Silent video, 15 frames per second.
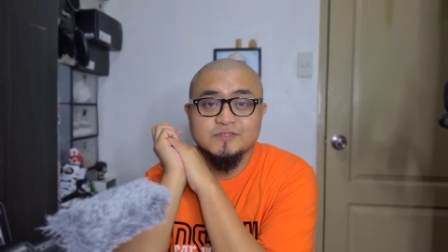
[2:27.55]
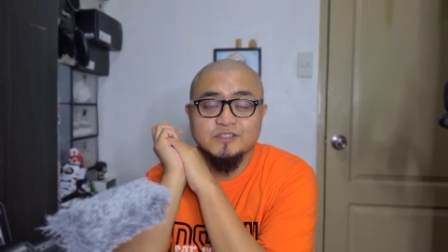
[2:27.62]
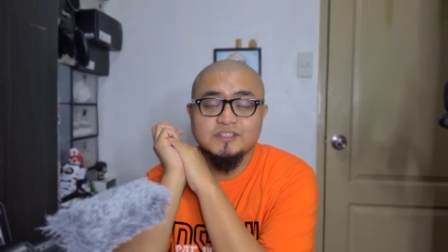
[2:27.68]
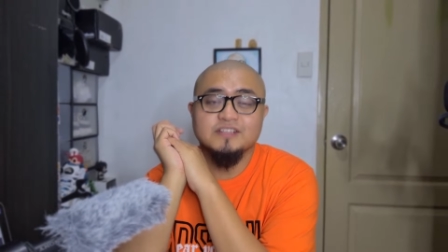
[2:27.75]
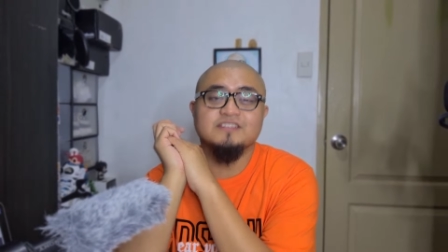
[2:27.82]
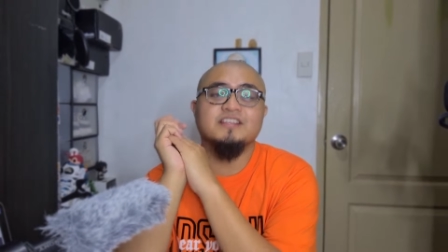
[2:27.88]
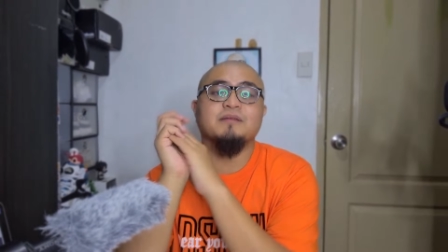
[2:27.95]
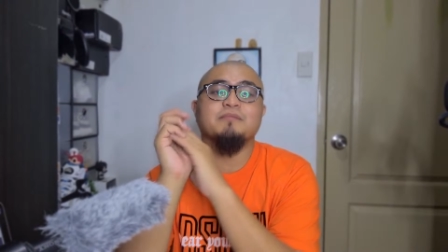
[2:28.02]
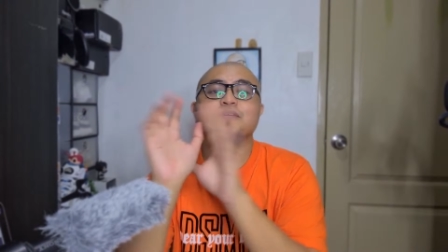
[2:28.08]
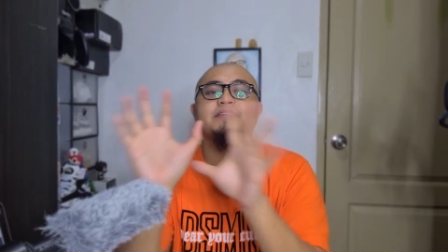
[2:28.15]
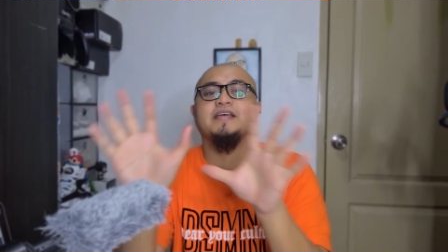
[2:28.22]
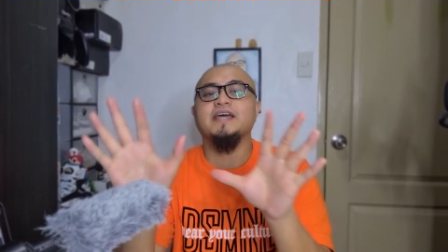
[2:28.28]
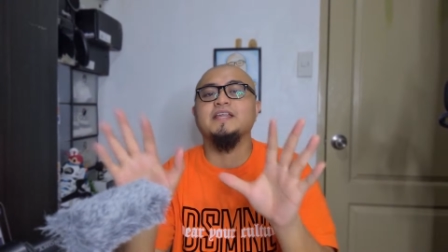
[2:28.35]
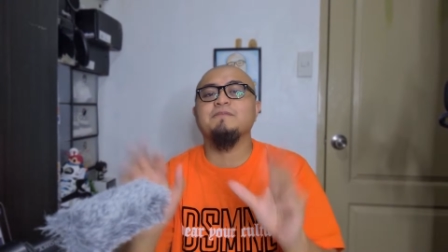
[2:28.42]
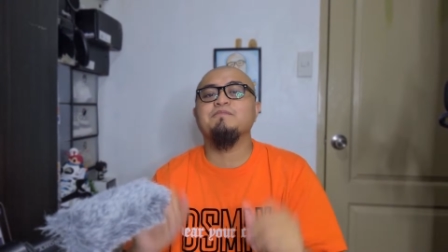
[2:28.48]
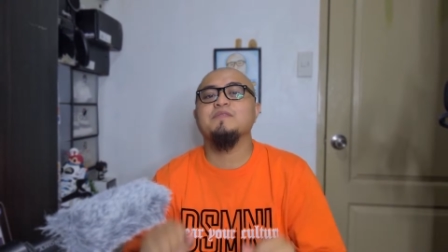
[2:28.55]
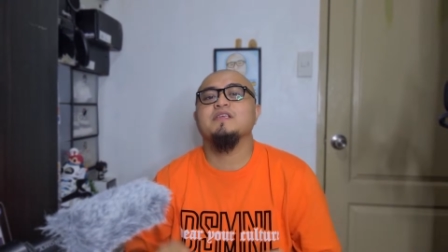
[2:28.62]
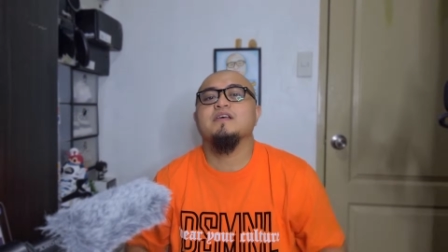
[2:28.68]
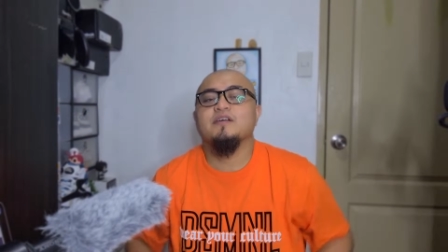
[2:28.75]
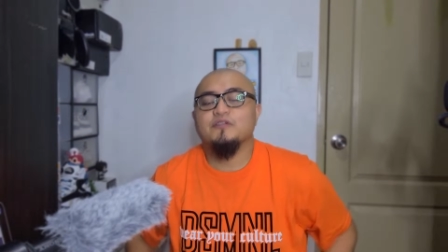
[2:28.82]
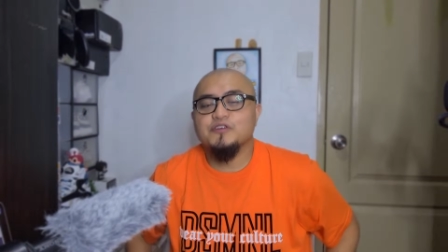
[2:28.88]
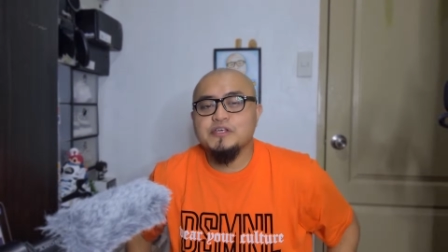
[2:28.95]
So that's number 10,
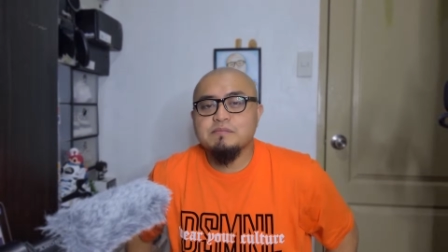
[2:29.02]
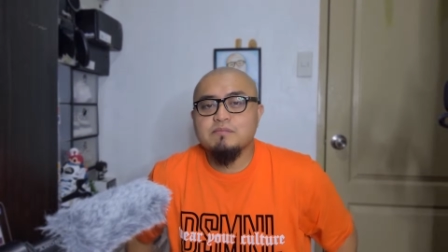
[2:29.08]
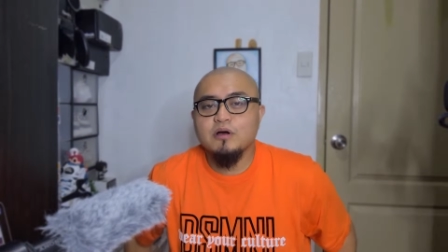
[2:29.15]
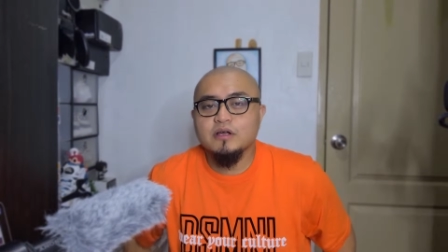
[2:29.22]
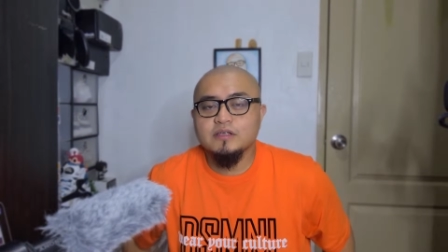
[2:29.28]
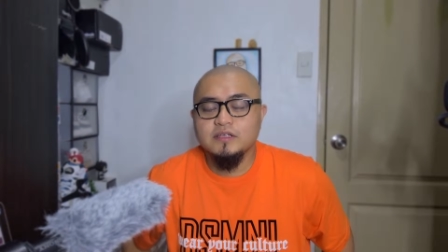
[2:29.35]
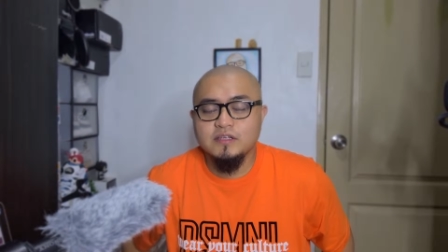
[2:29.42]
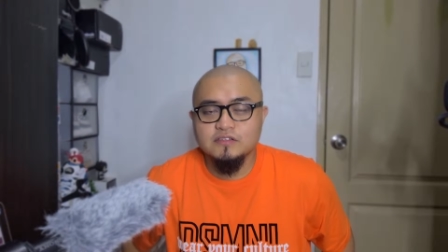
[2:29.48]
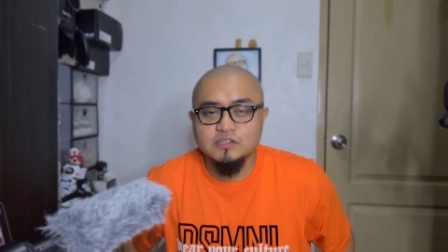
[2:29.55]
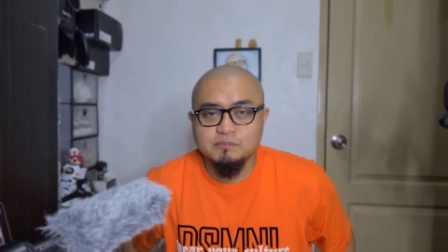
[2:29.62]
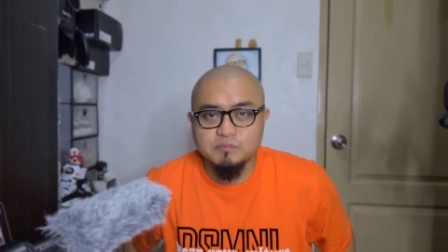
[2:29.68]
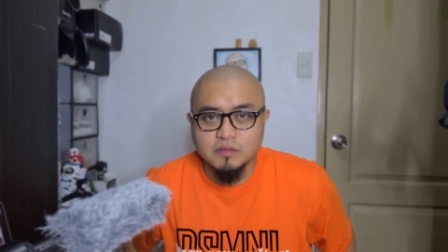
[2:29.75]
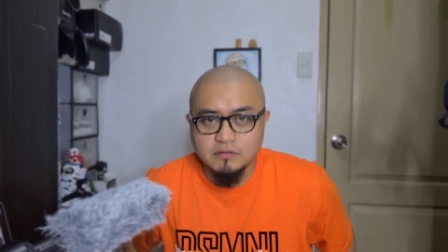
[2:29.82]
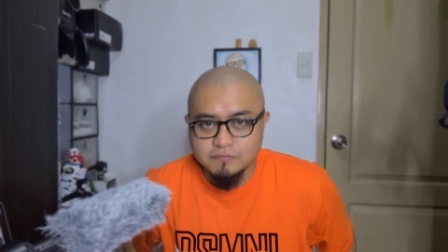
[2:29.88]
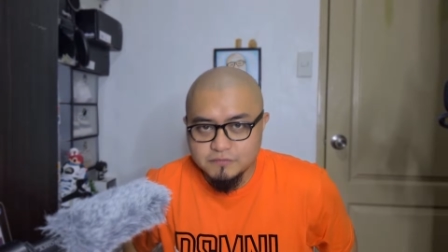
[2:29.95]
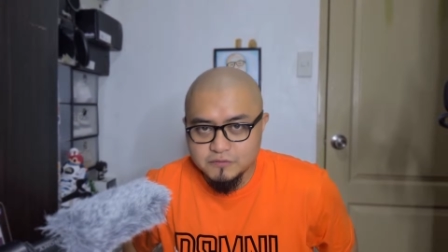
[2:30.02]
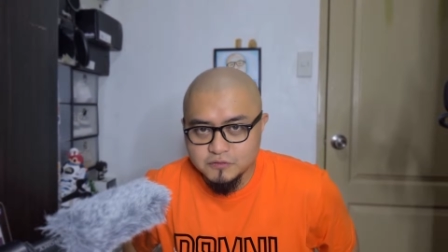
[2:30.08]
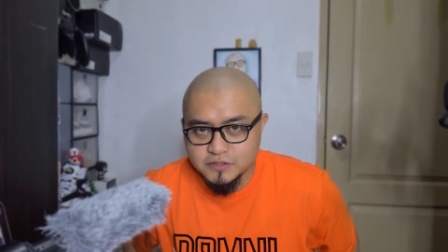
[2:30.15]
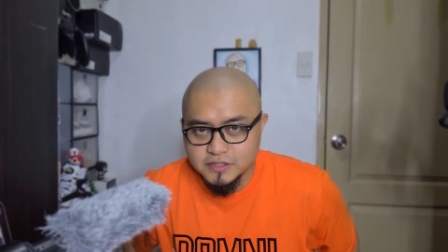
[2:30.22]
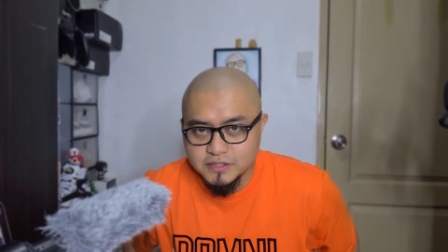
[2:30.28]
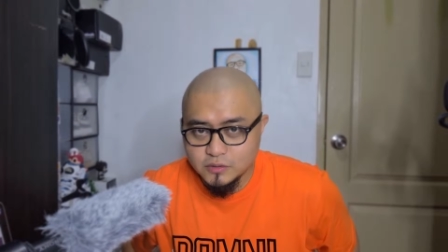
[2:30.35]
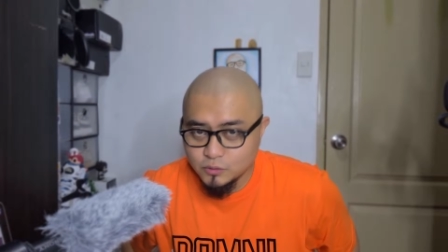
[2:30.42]
Reebok Instapump
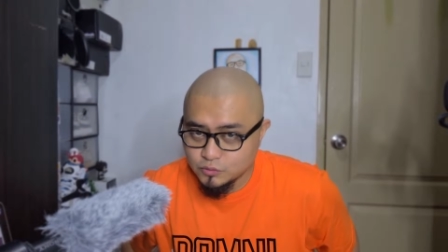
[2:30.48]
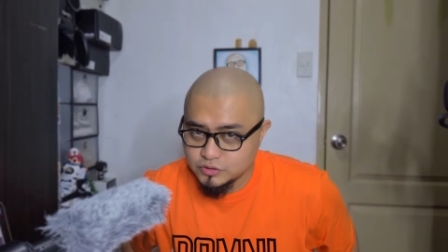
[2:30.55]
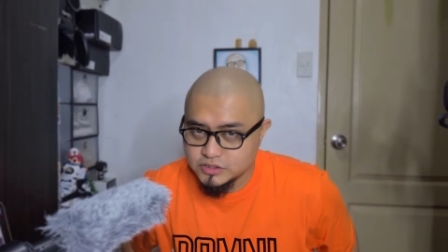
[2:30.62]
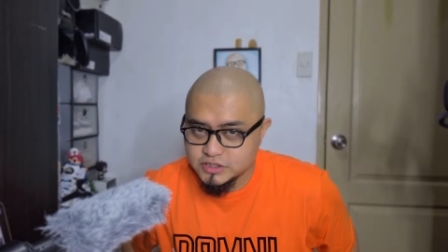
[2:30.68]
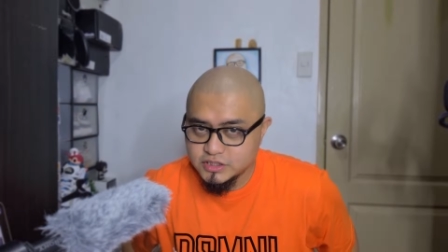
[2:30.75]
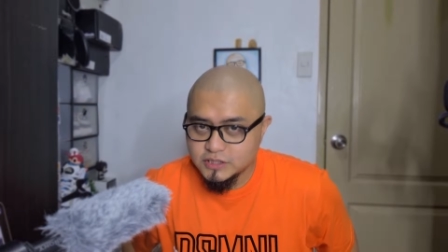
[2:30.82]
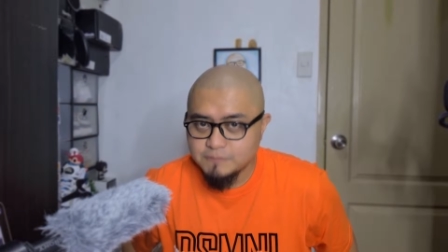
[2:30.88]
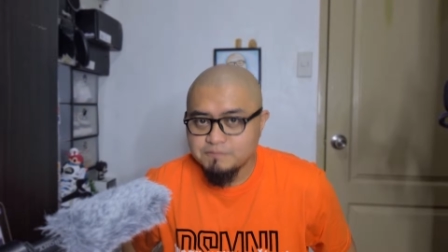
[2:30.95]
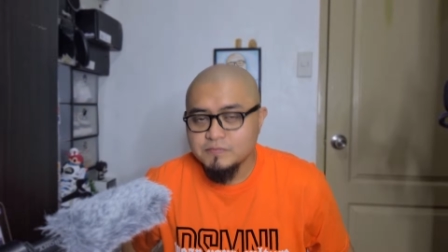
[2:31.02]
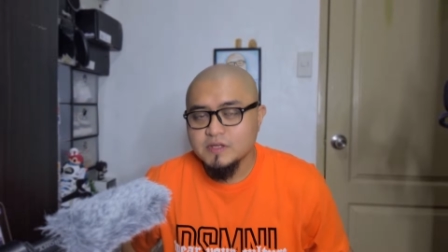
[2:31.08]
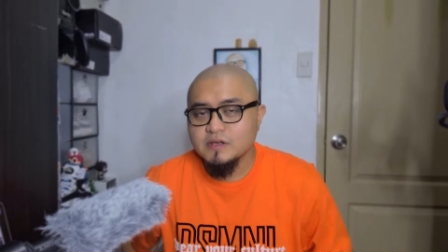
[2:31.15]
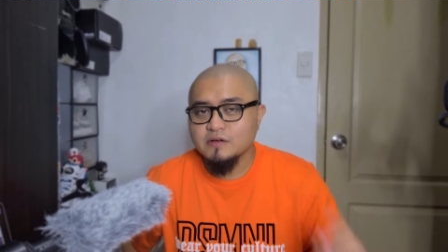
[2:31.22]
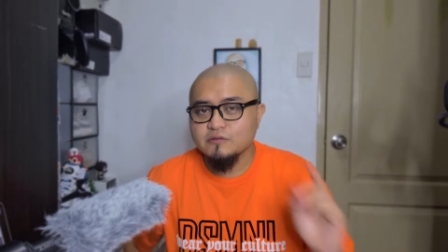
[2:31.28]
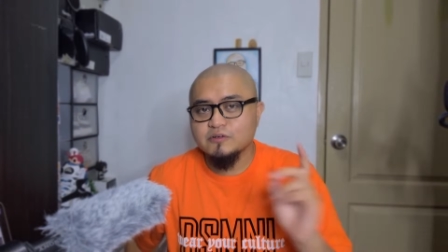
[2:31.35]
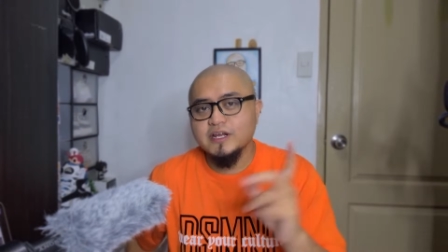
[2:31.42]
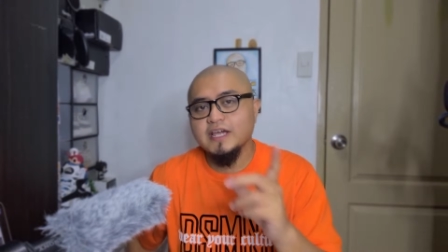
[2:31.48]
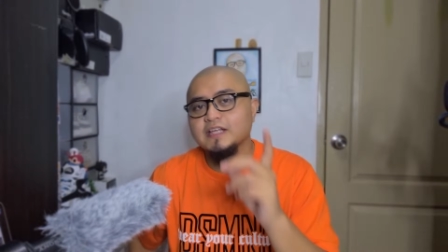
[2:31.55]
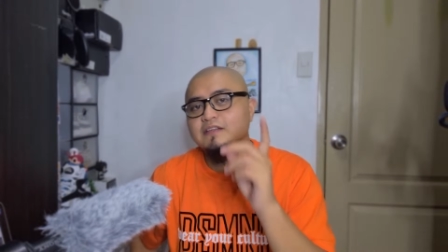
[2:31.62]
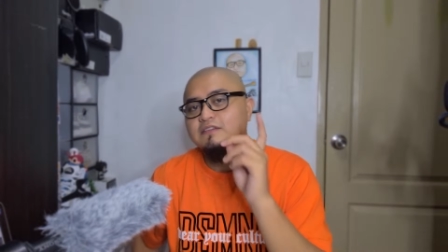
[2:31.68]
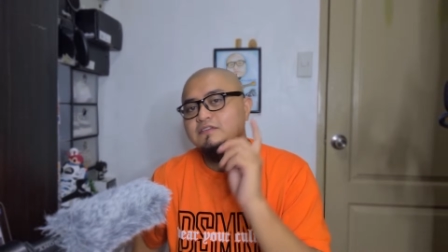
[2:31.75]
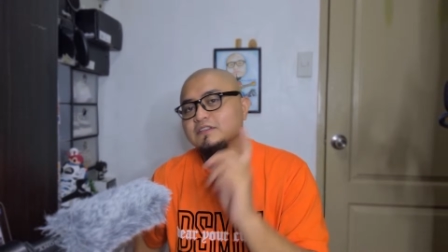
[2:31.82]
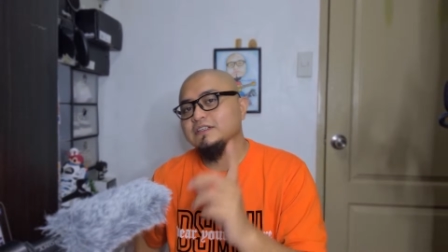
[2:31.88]
Fury OG,
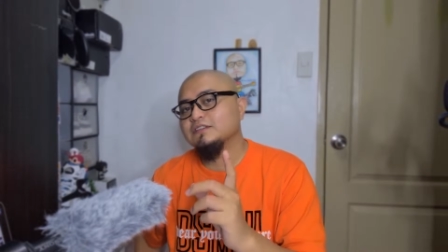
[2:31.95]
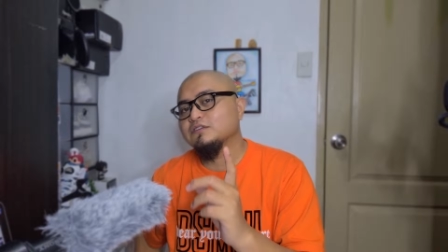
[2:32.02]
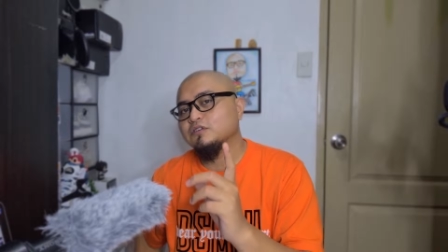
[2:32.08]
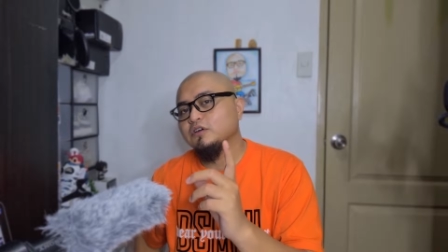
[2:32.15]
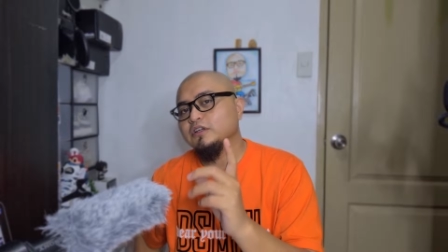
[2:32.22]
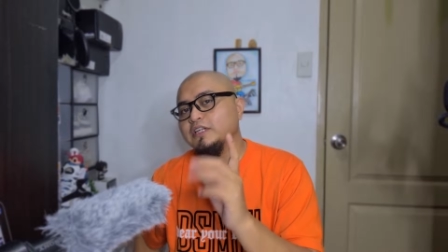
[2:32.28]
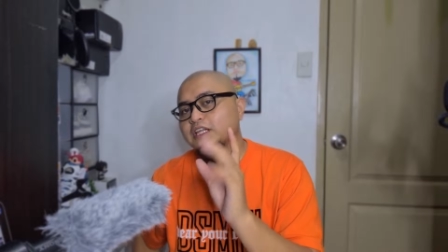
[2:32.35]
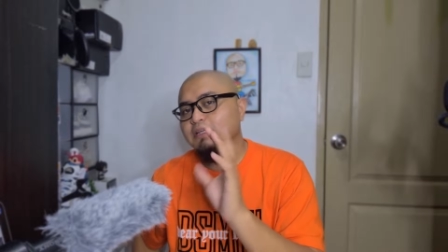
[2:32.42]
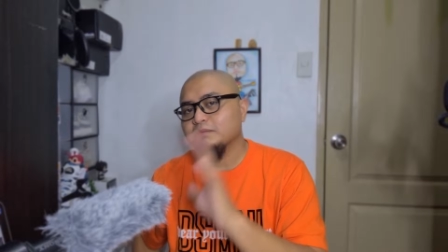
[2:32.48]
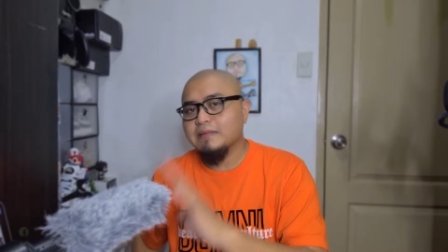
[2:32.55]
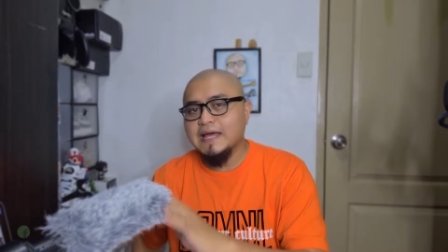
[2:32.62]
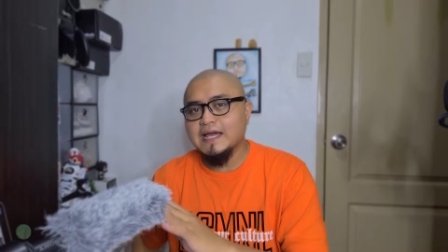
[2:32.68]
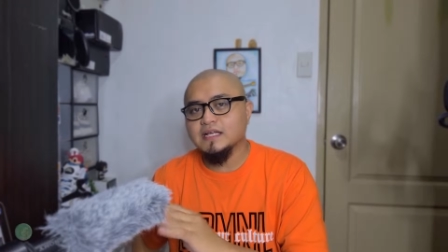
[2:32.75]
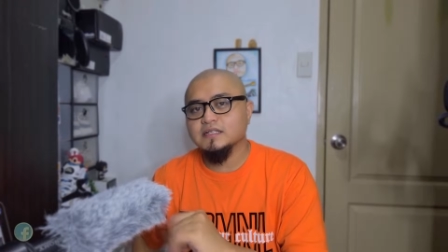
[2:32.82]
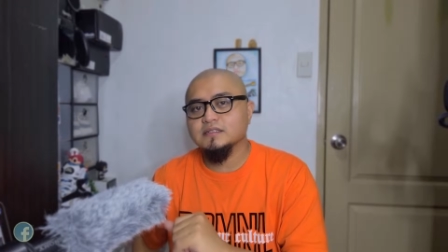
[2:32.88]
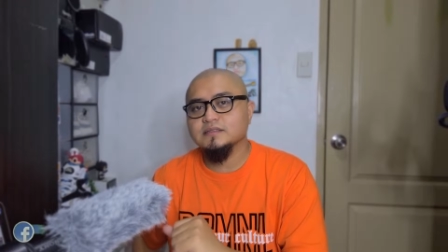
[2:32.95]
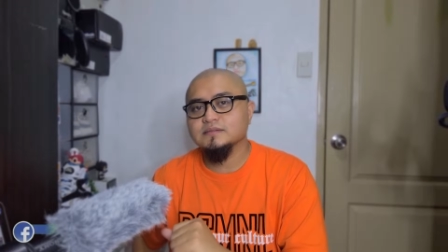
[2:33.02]
Red, Citron, and Black.